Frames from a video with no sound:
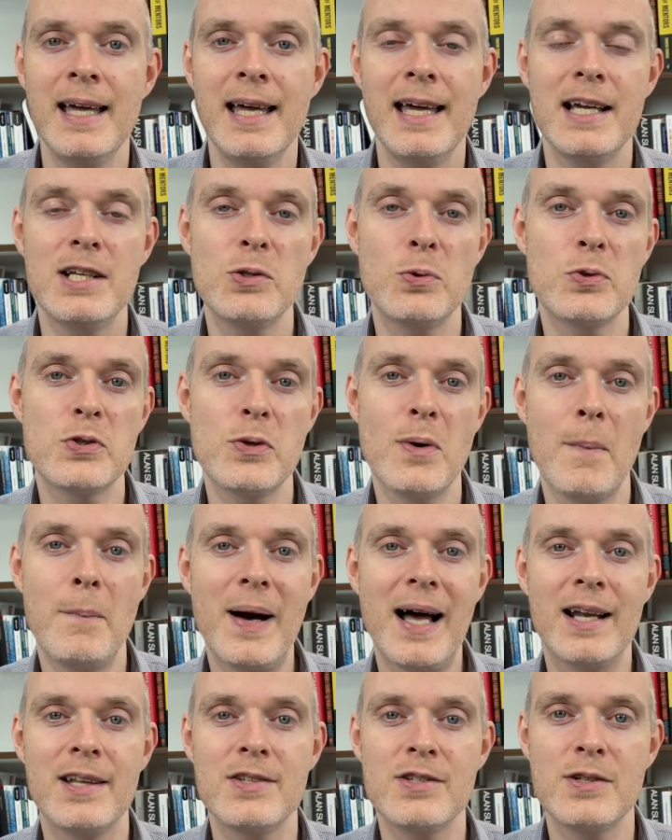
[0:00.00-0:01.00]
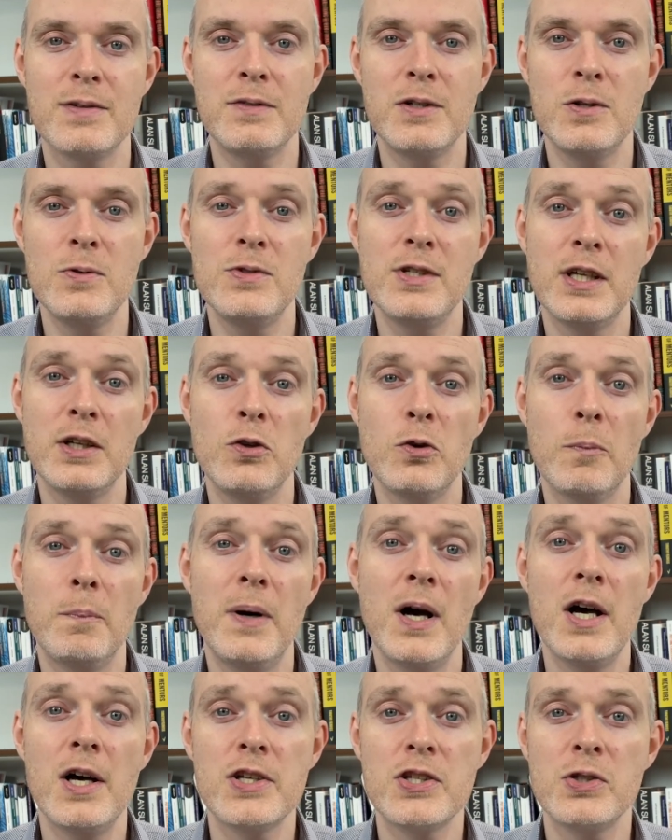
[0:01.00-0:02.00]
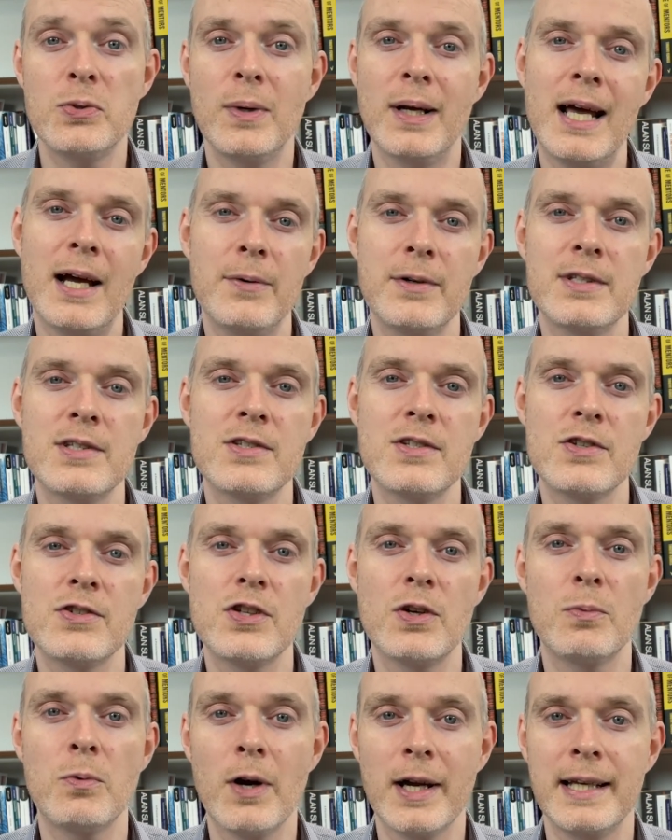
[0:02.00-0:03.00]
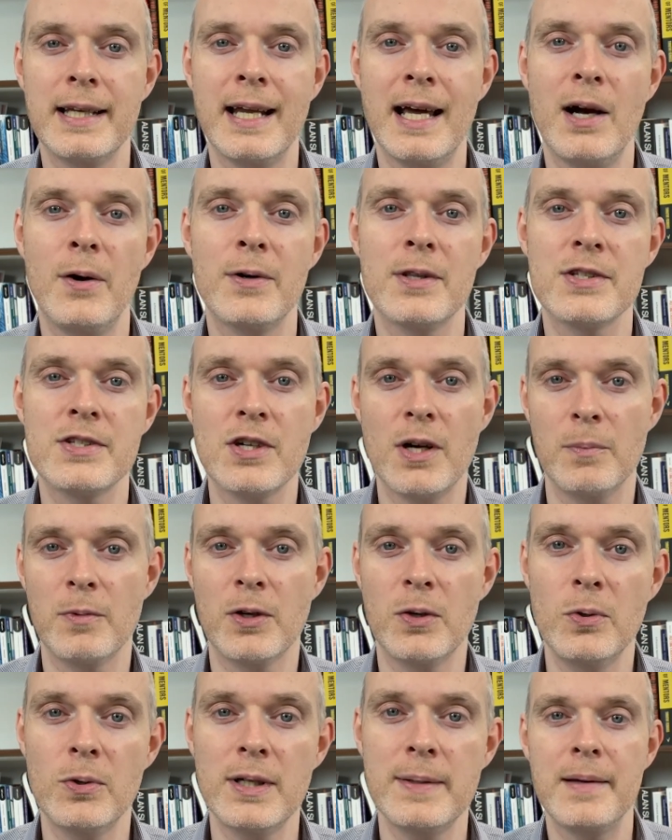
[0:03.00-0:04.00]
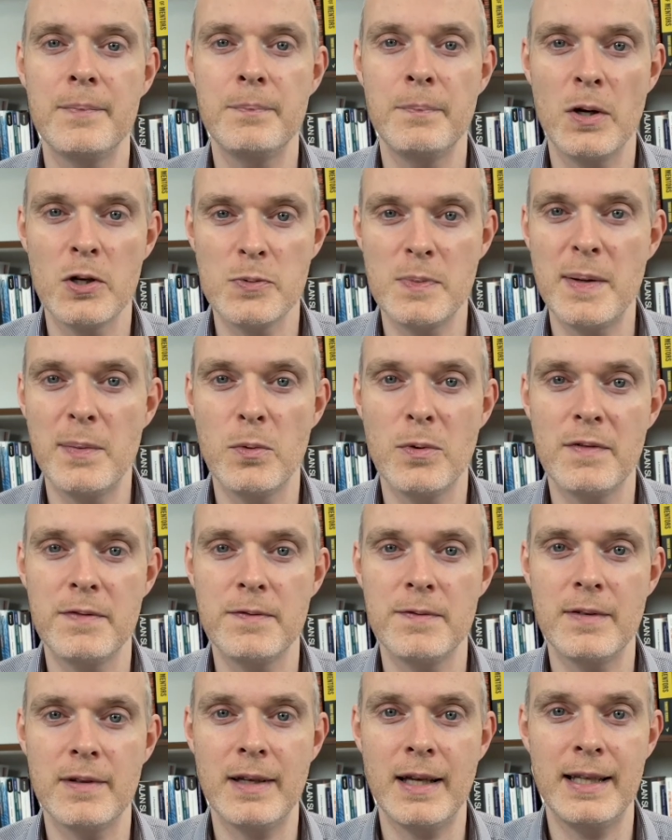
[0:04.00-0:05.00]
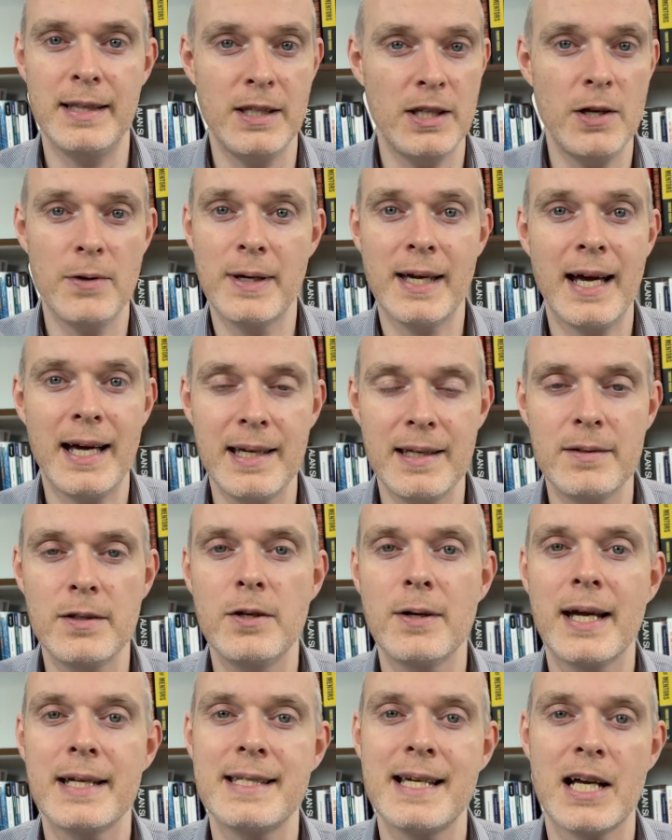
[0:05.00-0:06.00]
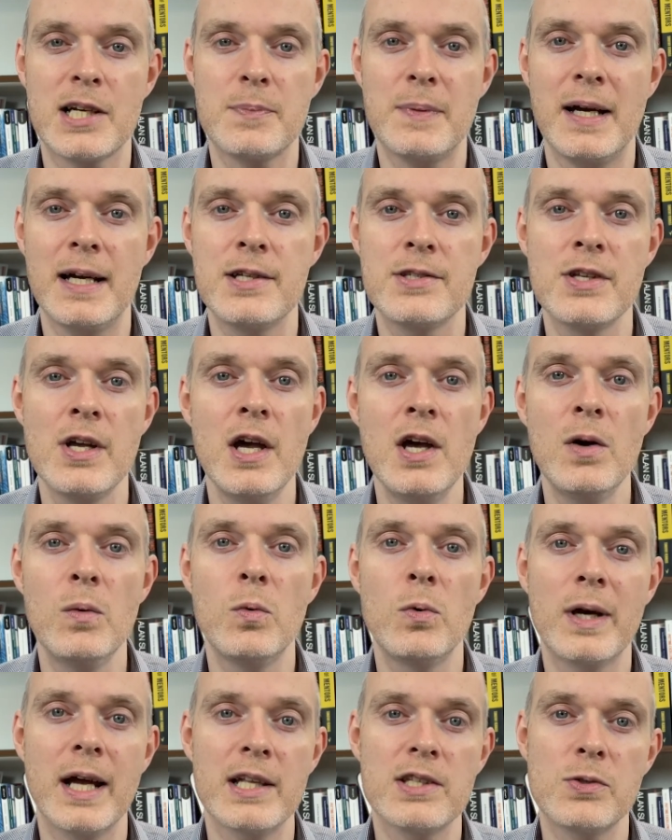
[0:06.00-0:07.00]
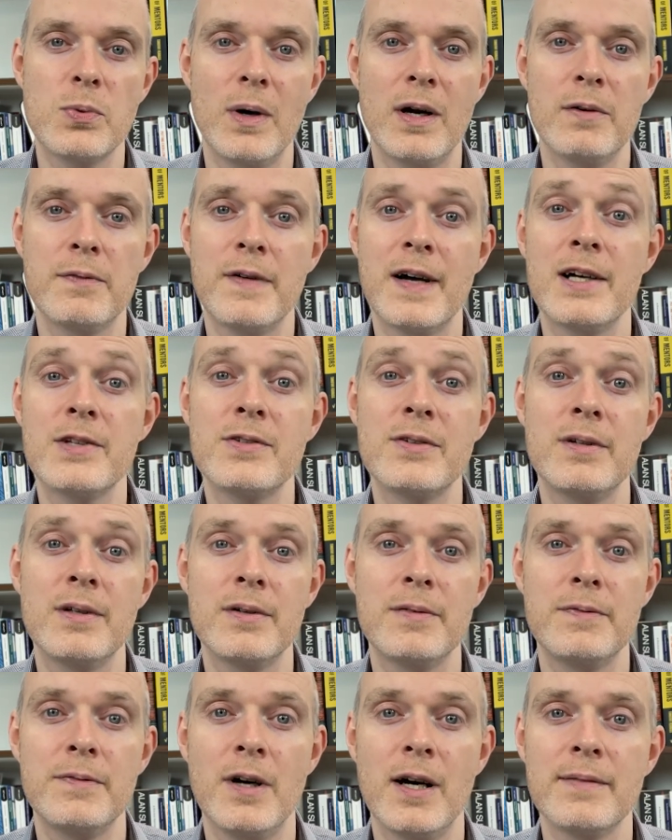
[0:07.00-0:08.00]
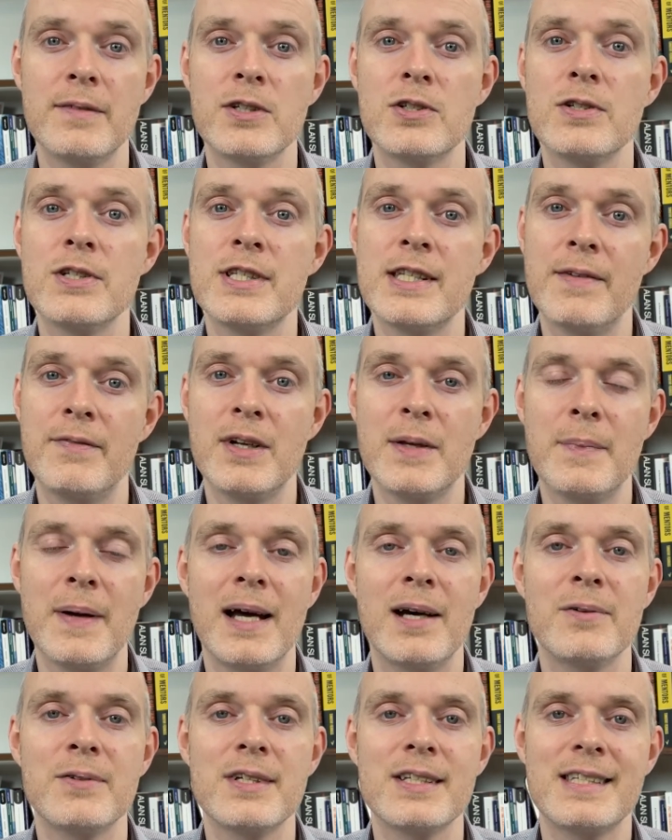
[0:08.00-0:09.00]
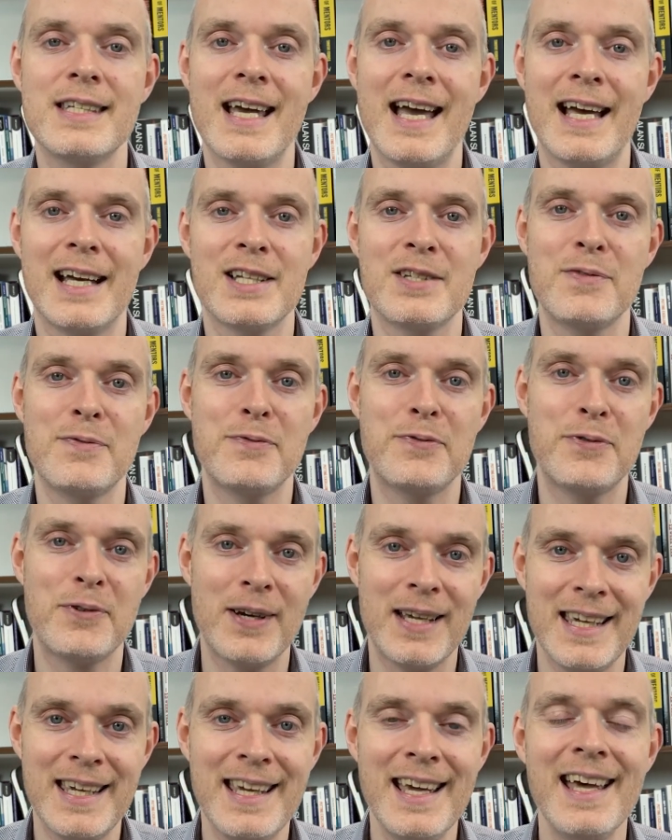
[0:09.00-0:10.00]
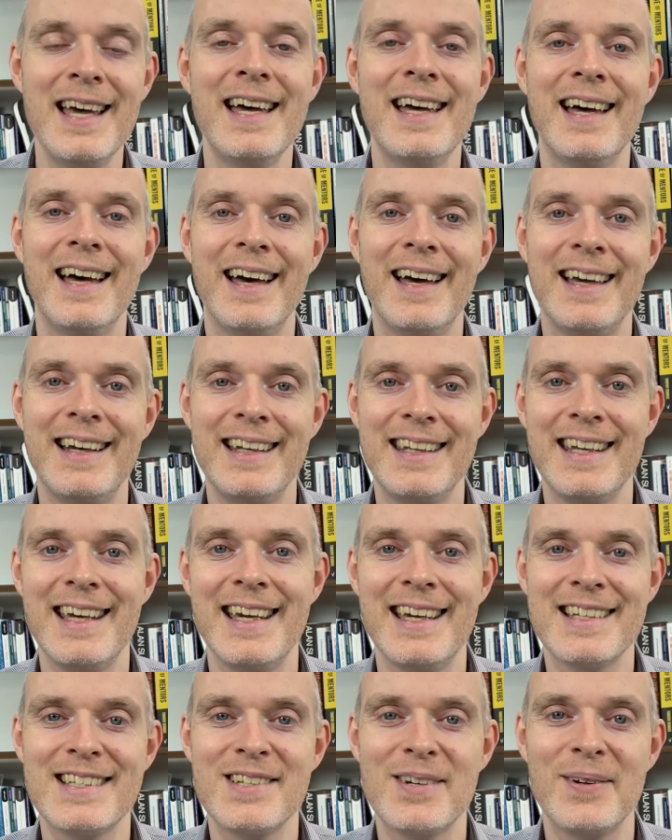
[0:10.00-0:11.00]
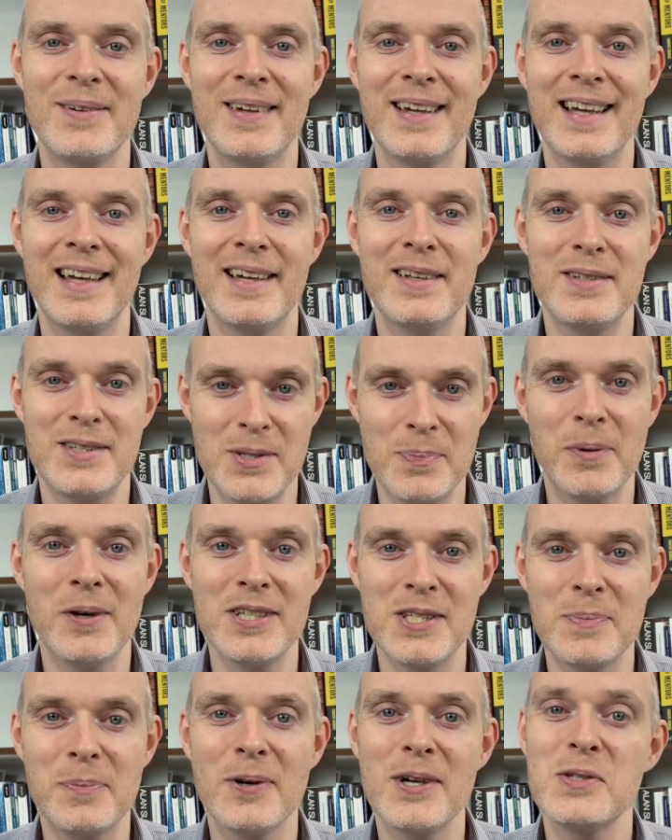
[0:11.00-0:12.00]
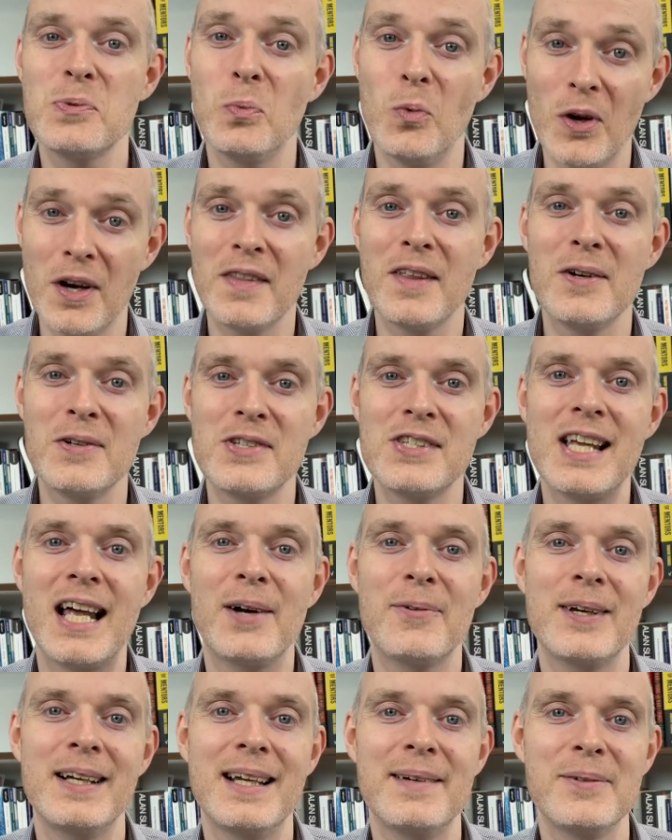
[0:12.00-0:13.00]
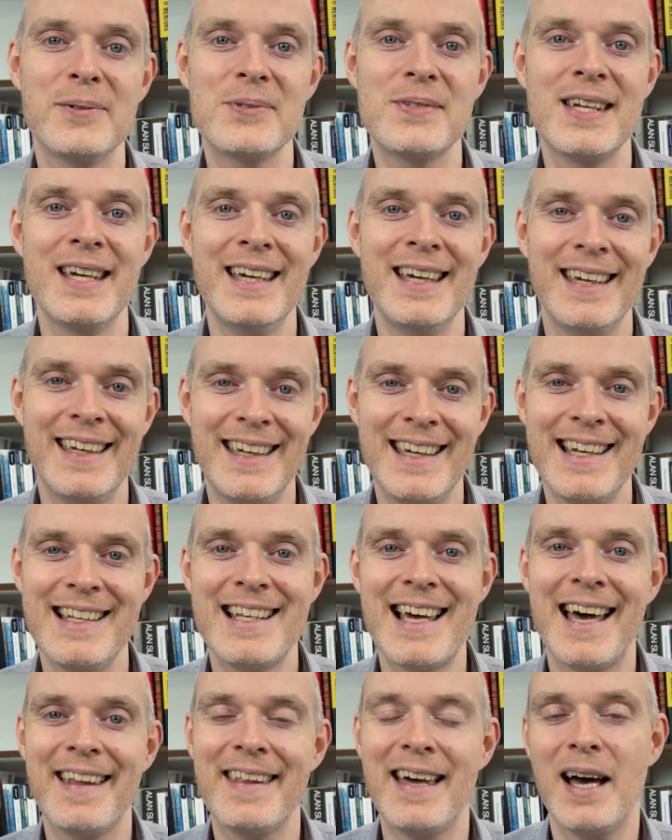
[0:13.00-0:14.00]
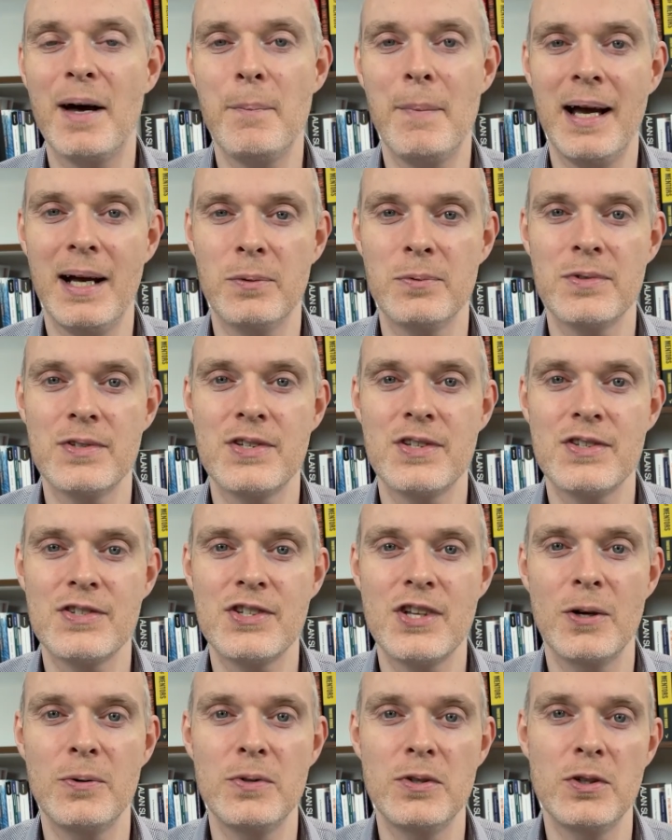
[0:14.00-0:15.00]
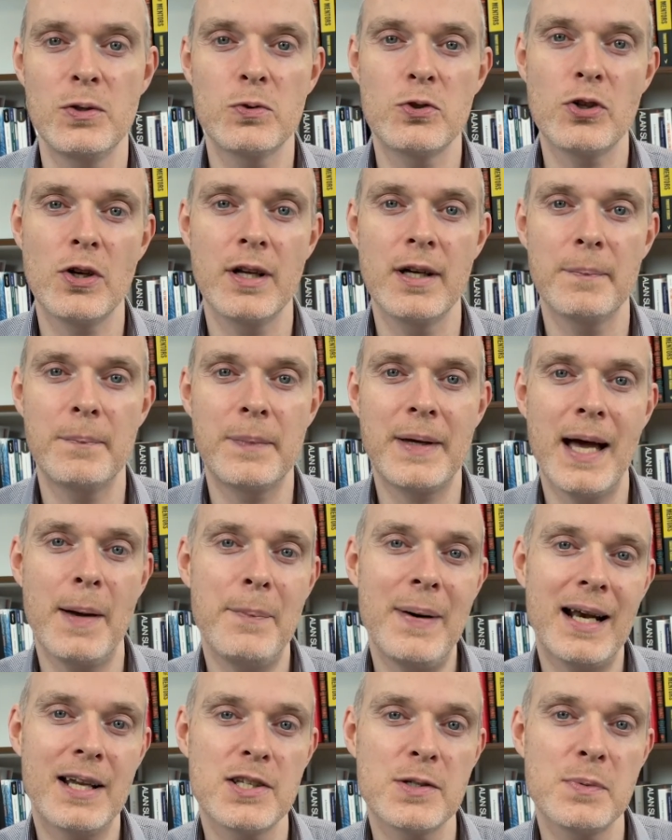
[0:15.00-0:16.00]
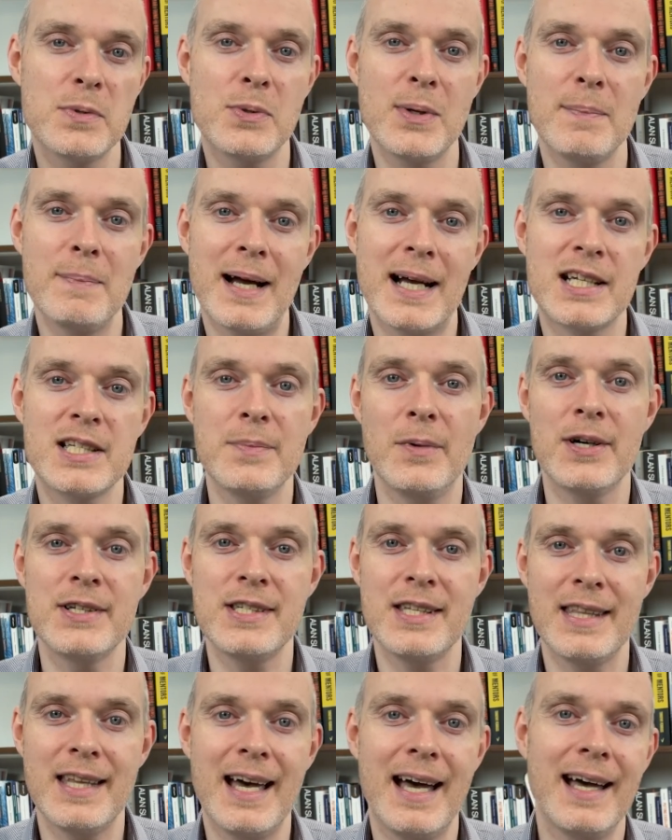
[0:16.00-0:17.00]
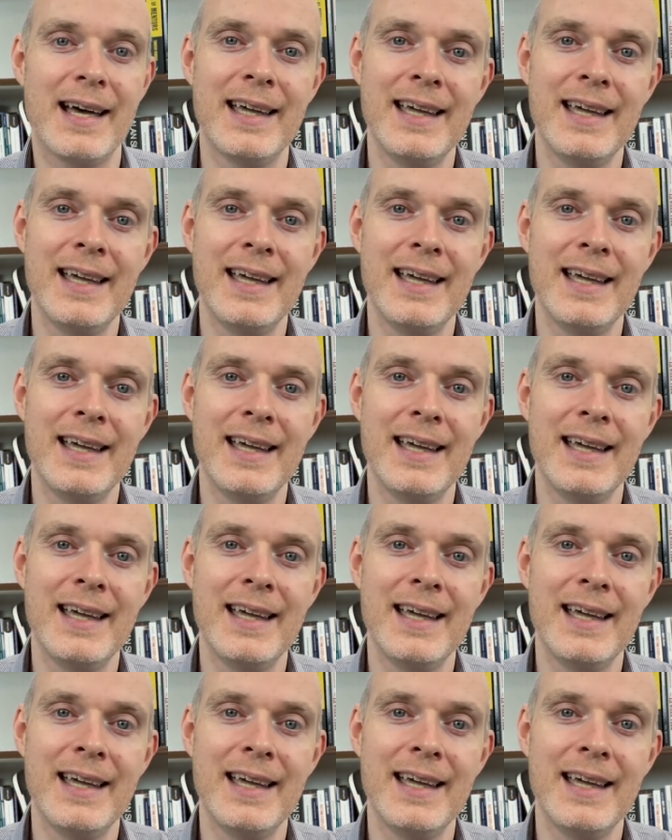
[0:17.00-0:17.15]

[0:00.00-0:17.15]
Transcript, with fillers: It's also a balance of using your personal allowance. So right now at the time recording, most people with, in the UK, UK taxpayers will get £12,570 tax free uh, in a year. So uh, surprise, surprise, one of those salary levels is at that amount. So you're trying to get a balance between maximizing that